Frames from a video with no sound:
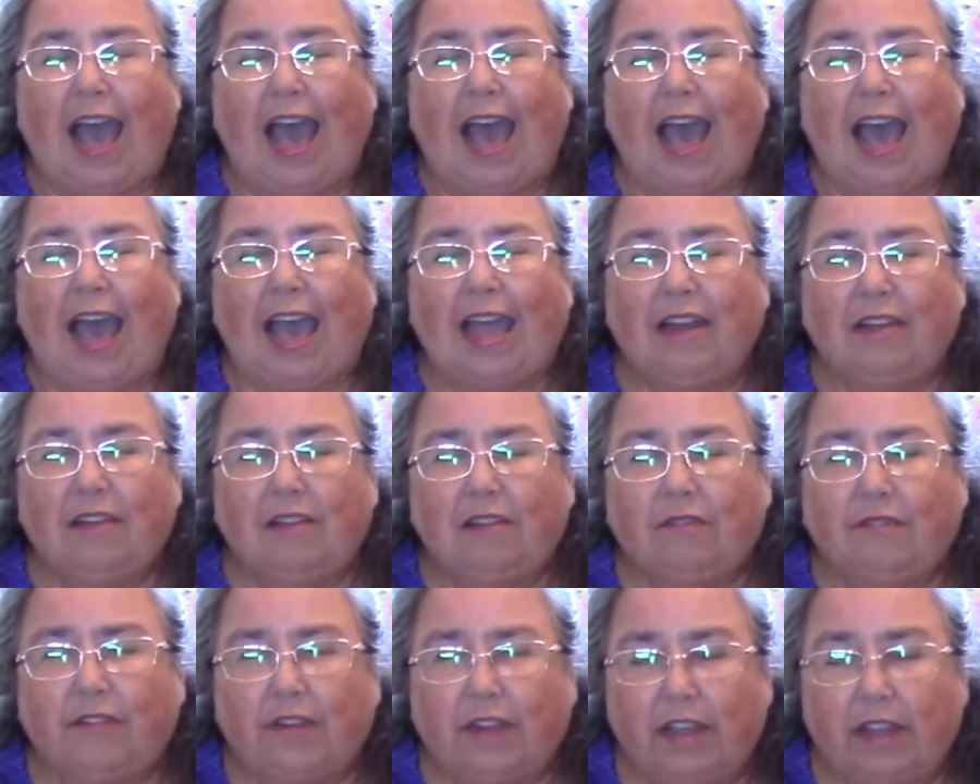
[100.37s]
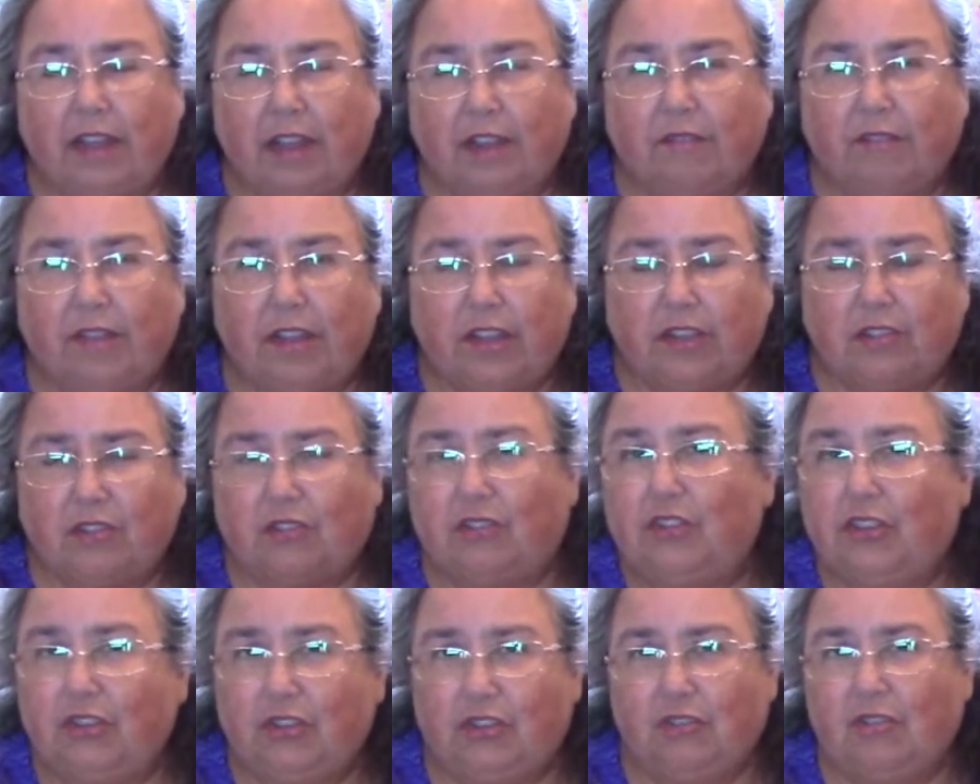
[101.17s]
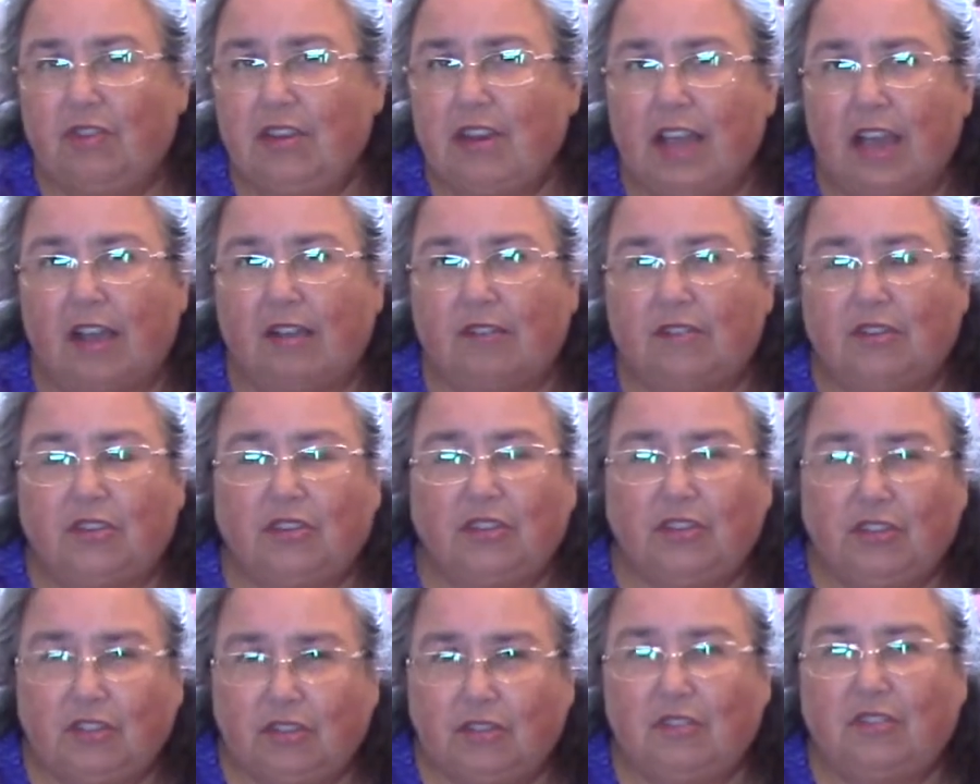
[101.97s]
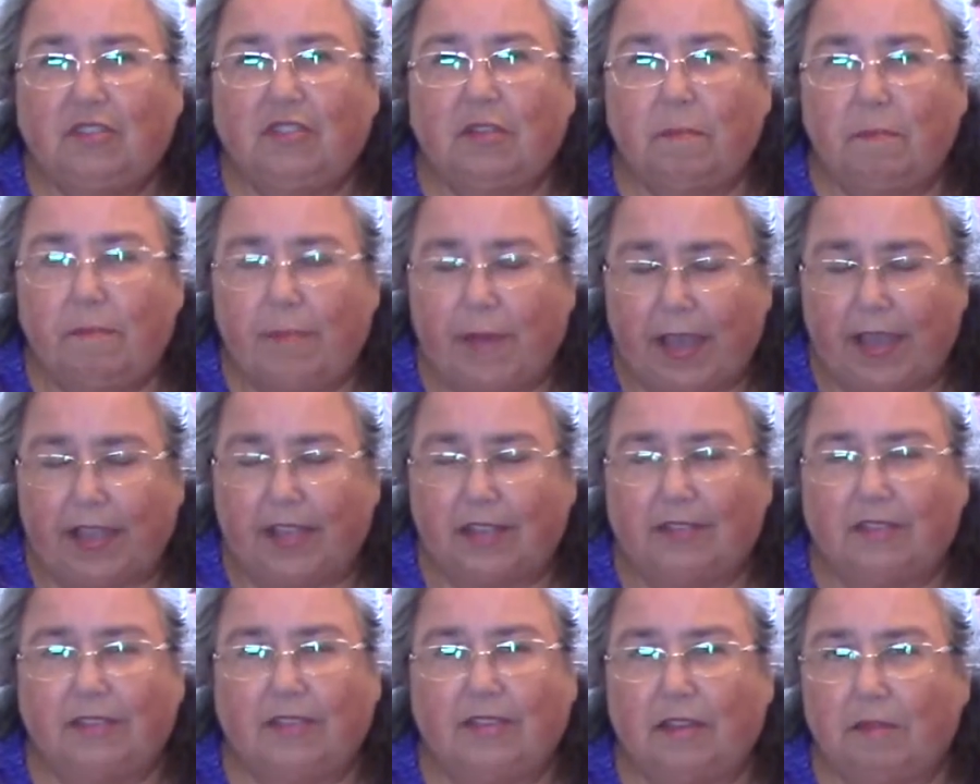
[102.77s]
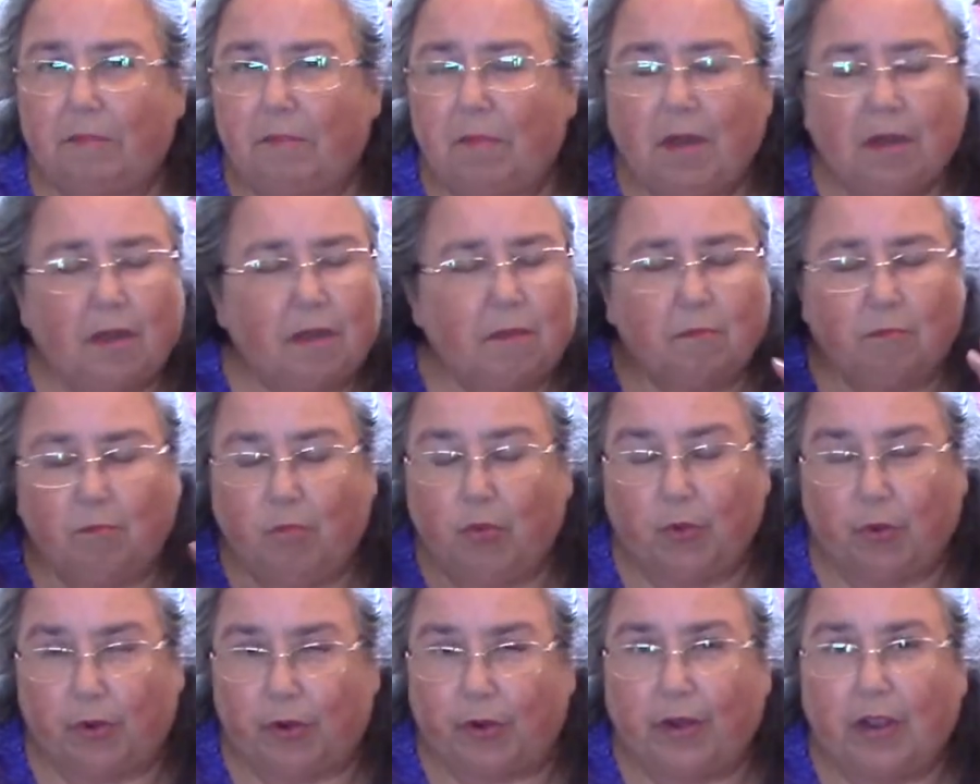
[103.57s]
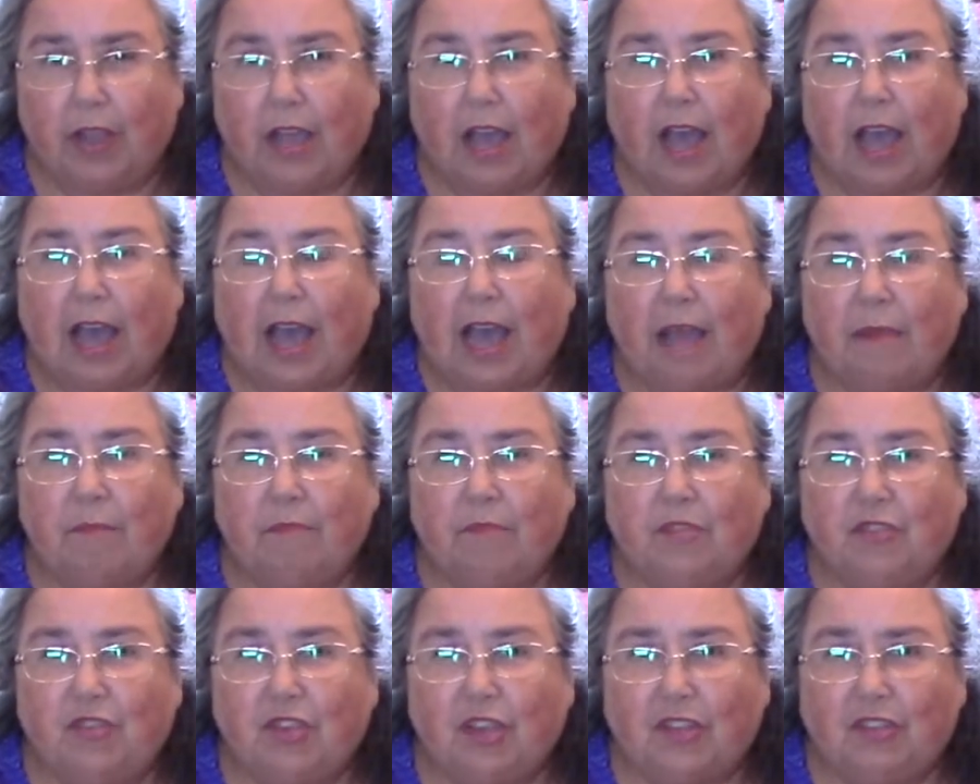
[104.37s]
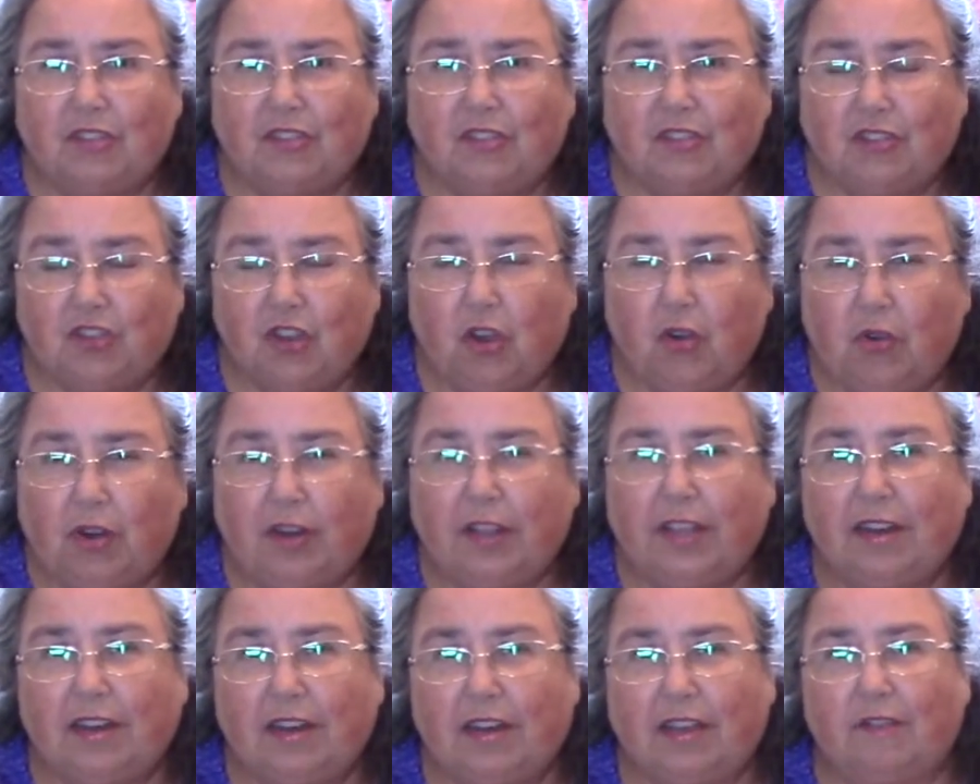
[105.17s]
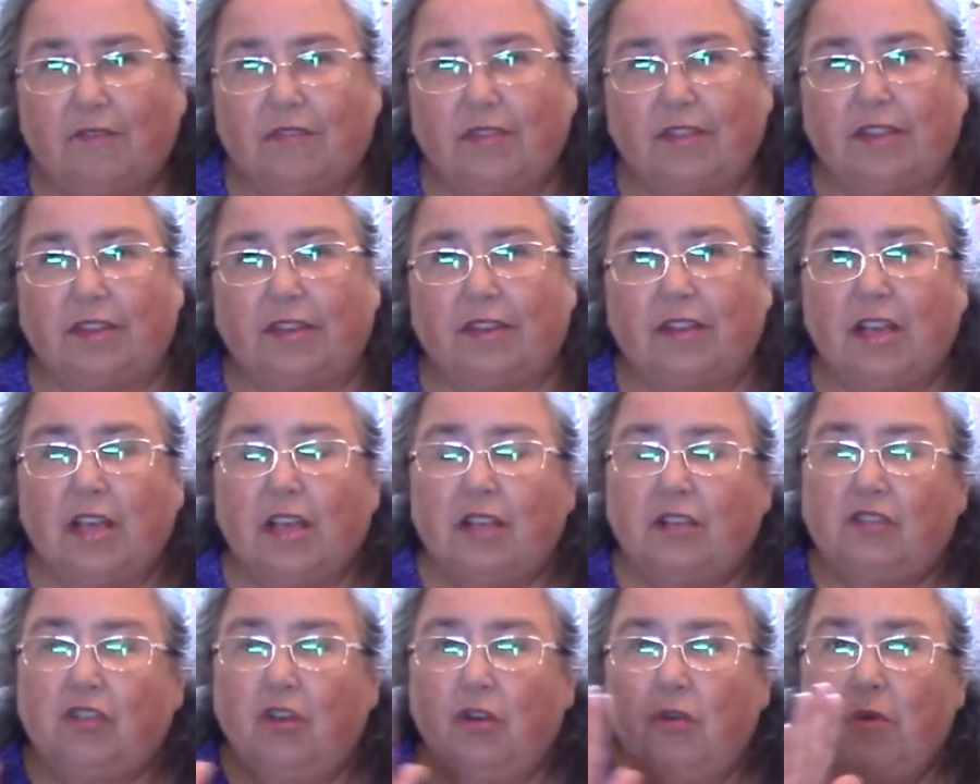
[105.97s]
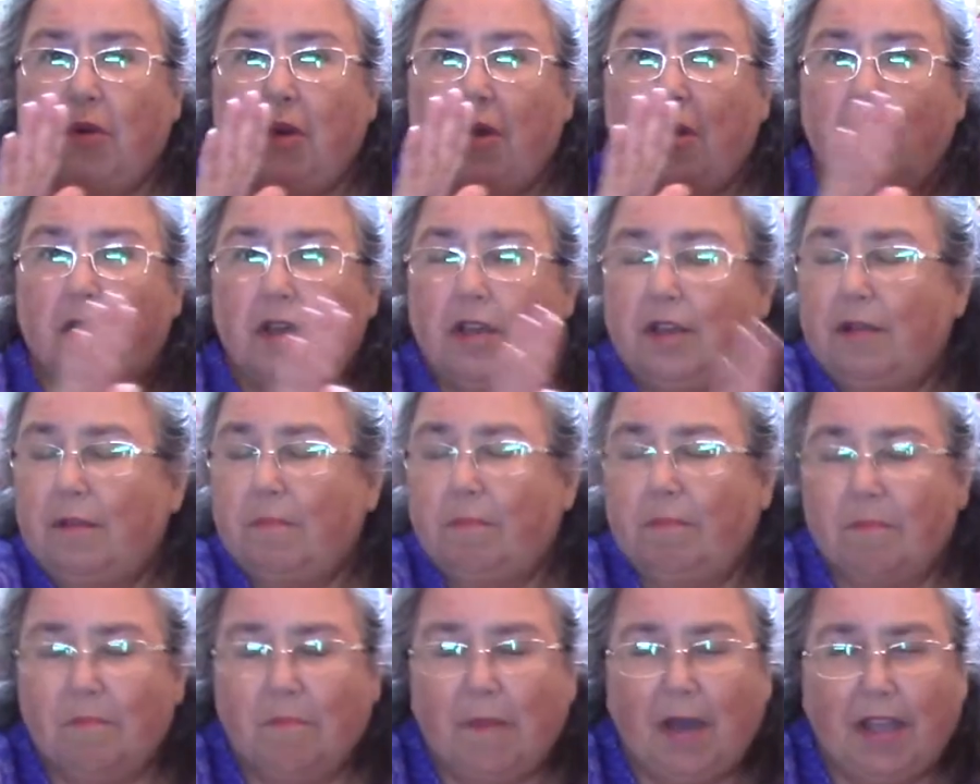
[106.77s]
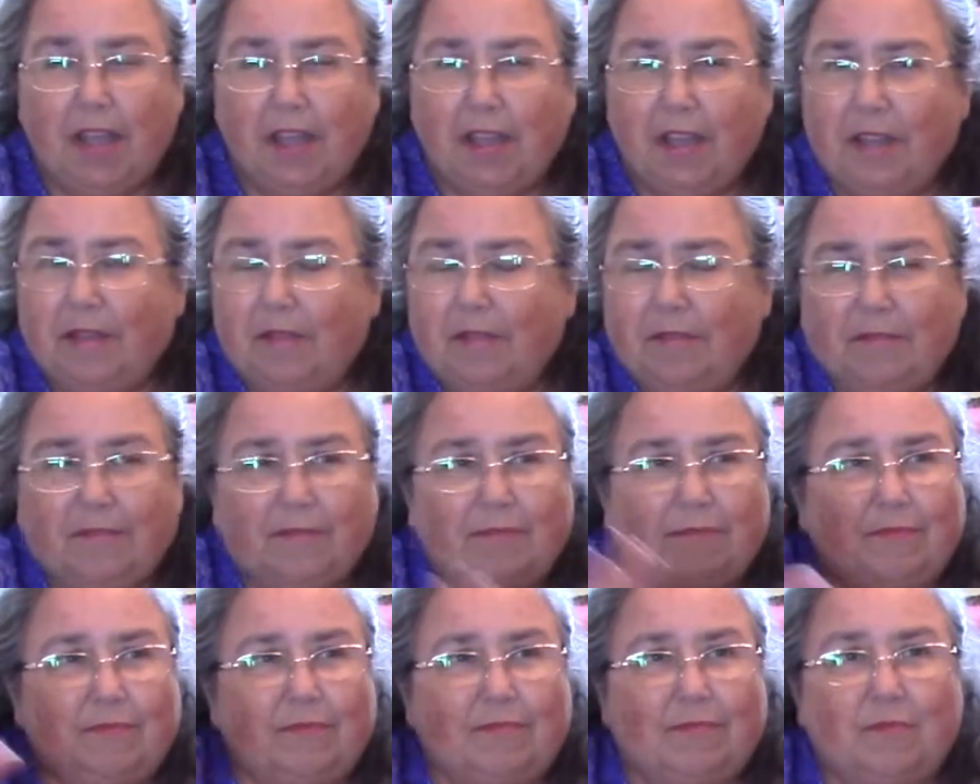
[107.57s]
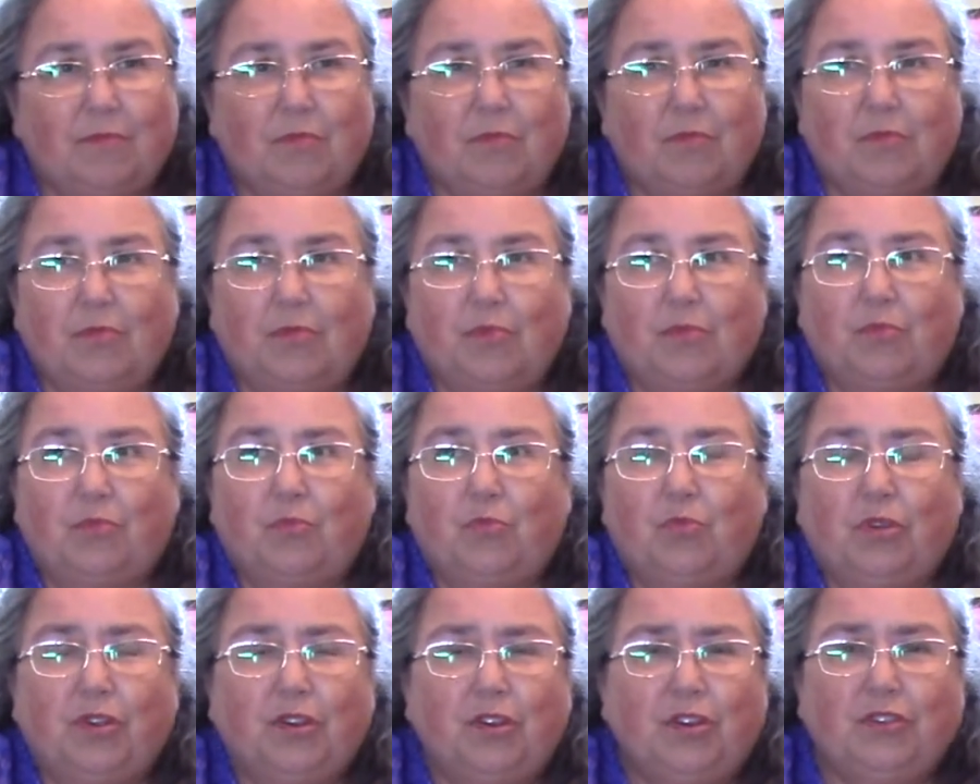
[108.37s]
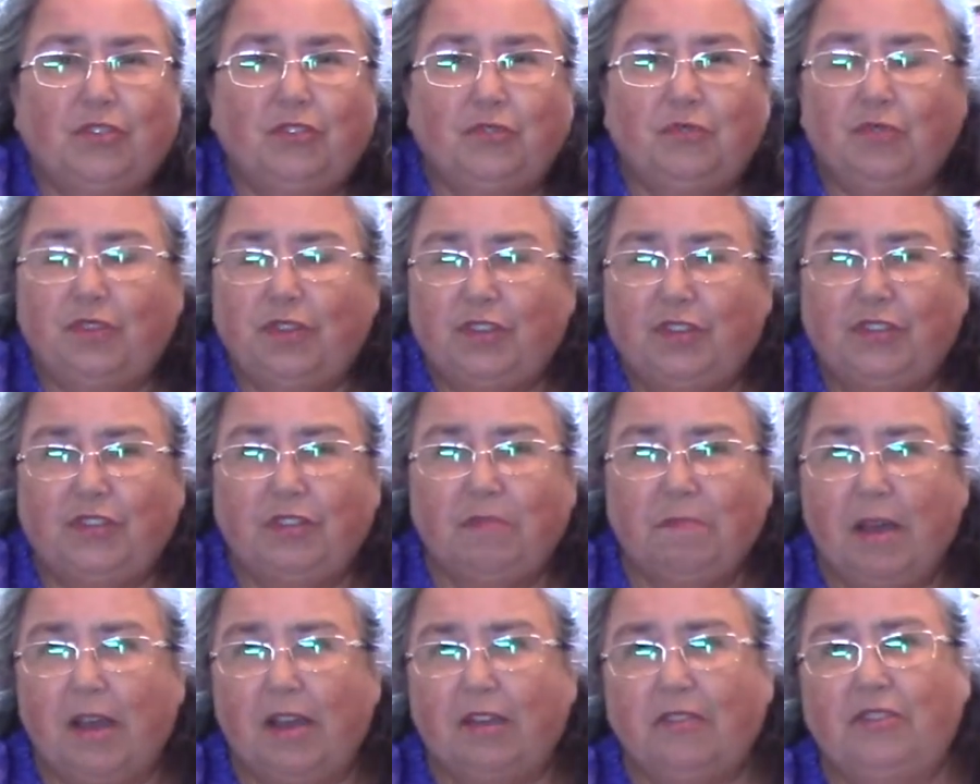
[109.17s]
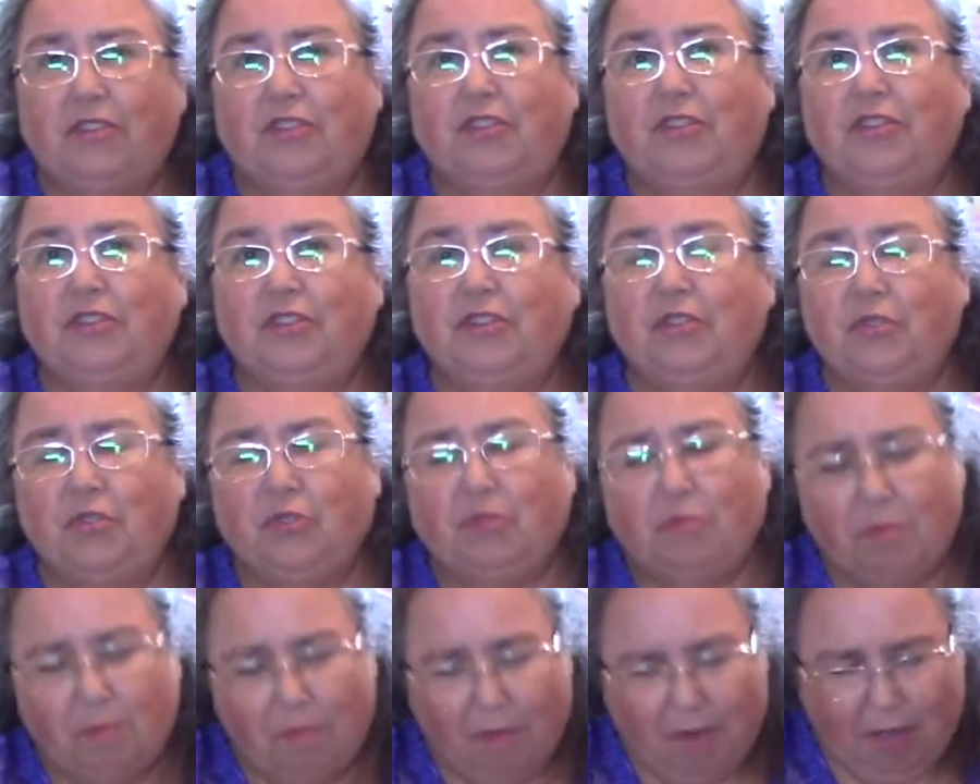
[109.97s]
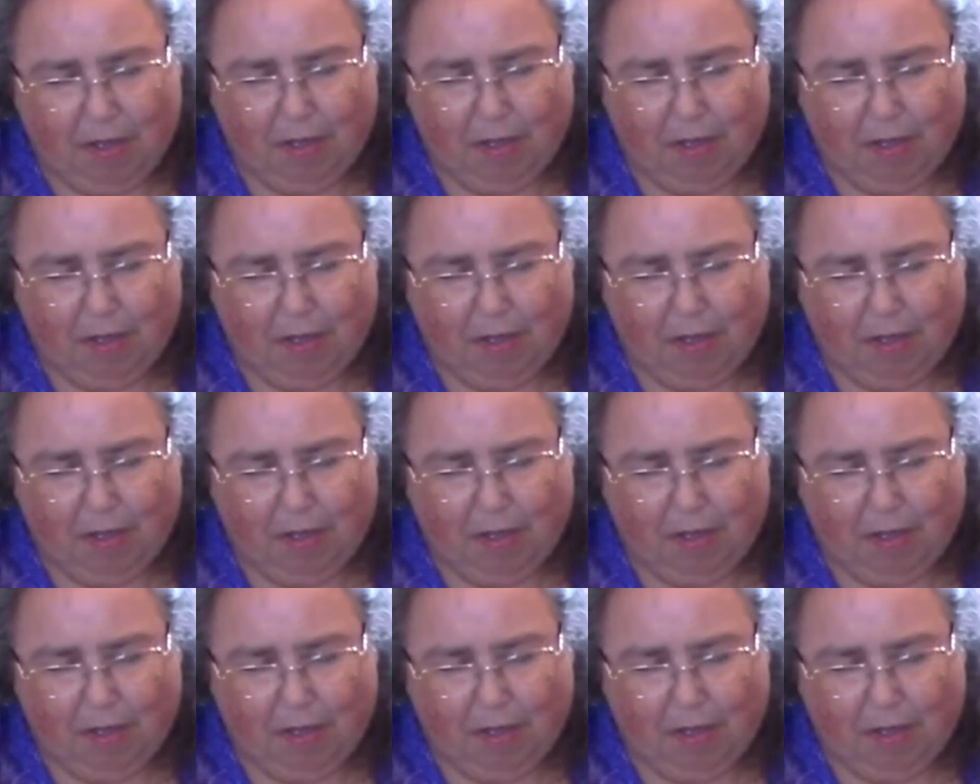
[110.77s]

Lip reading: I look for every excuse now to use the Banksia border. I'm just totally in love with it. So my words of wisdom out to